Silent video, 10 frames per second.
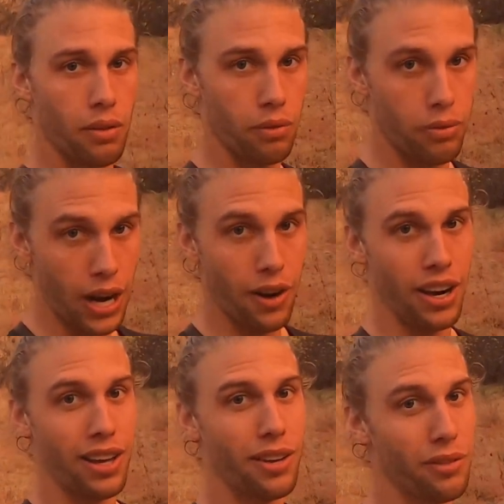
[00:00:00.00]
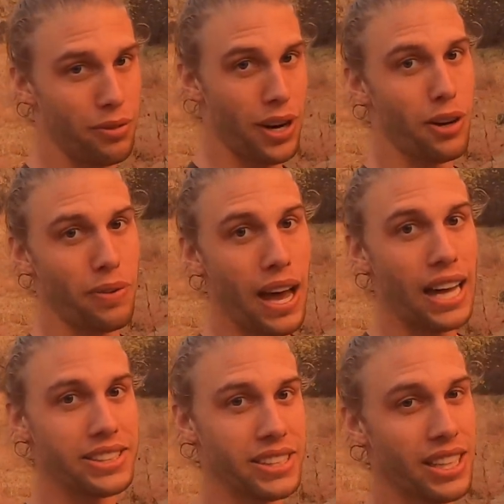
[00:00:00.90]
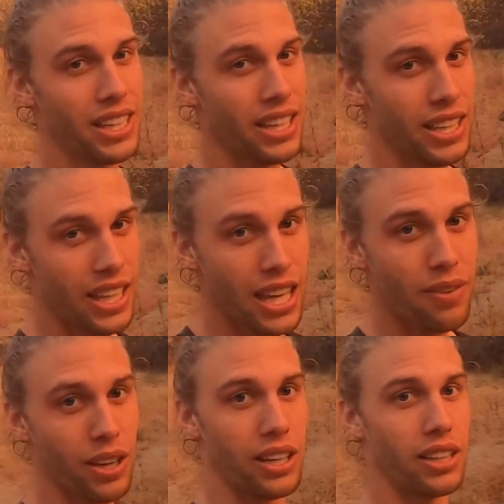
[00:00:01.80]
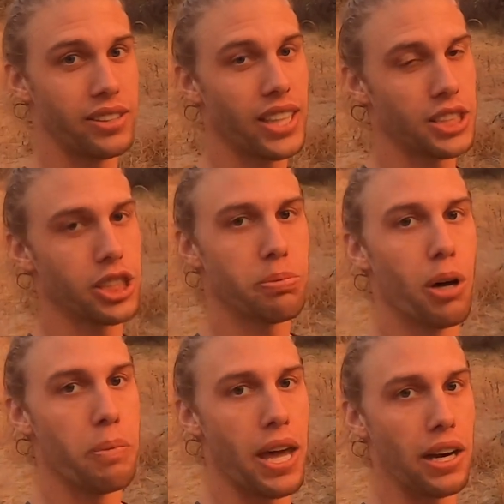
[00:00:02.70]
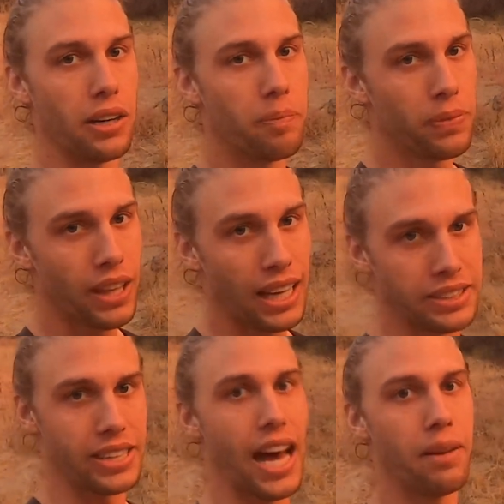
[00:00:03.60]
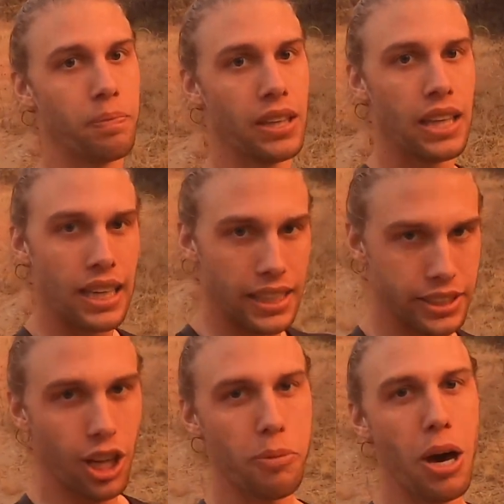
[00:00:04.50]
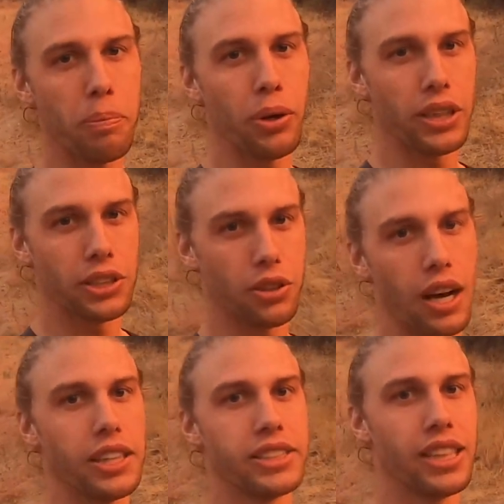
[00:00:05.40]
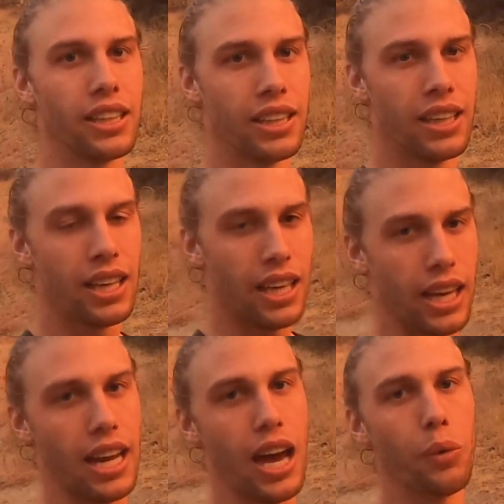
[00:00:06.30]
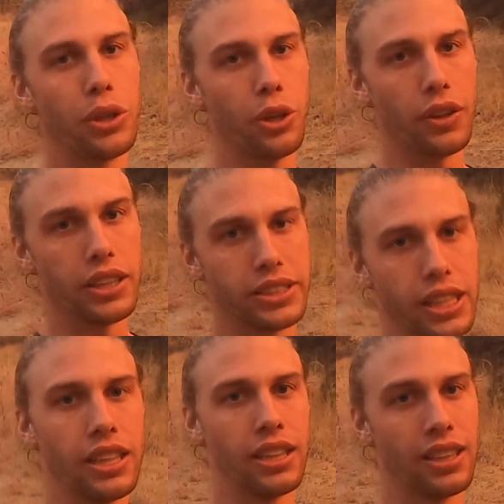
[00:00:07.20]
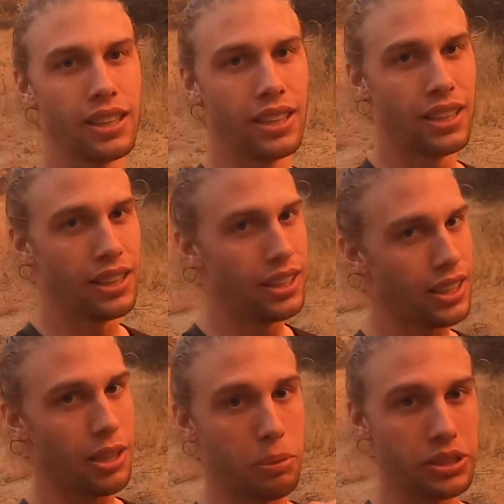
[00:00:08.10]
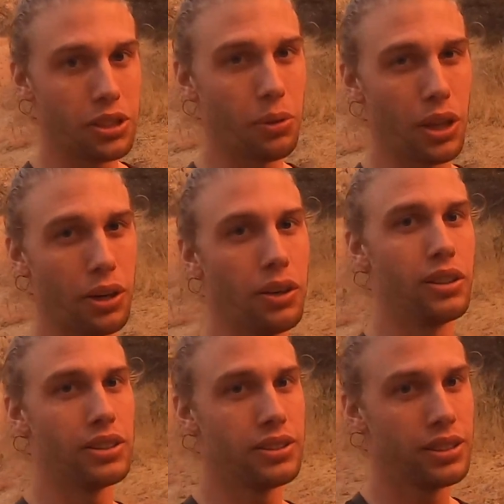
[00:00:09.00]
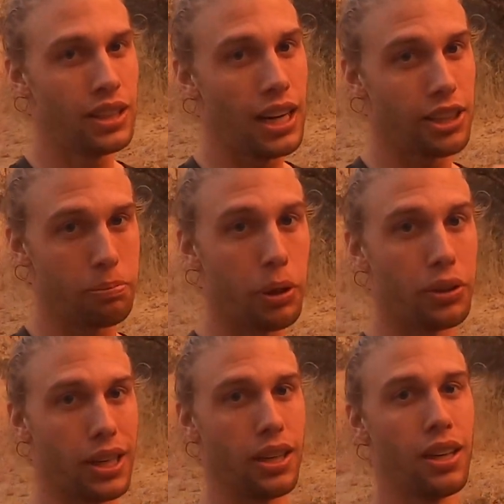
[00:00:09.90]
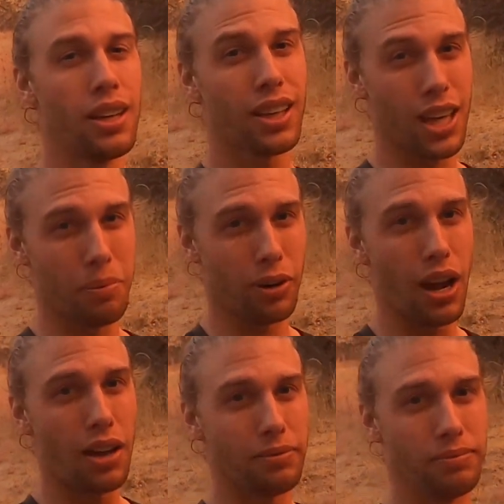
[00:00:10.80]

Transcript: very, very fast, even in such a small manner as that. It's all about building trust, and how we do this can be so little as building common ground.